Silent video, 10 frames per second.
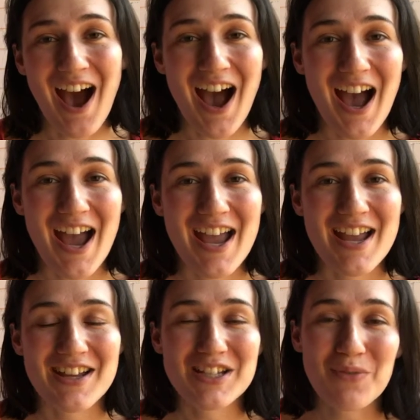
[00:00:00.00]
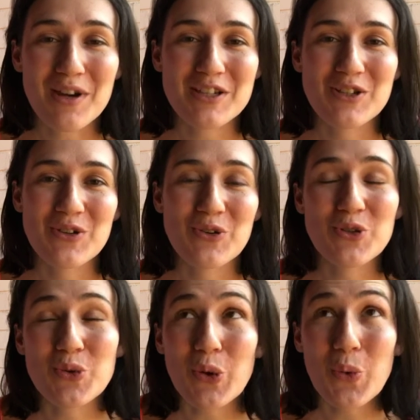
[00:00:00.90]
I just wanted to
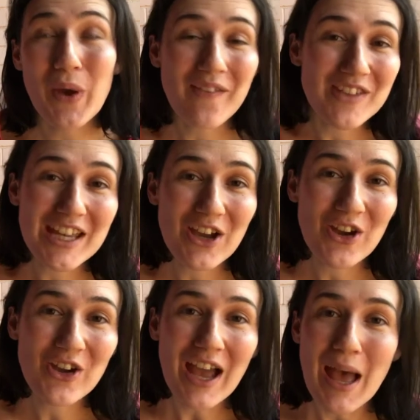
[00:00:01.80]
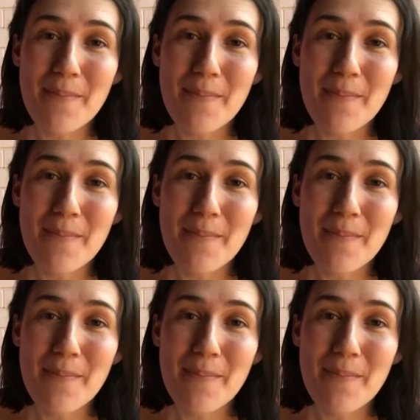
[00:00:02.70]
do a quick video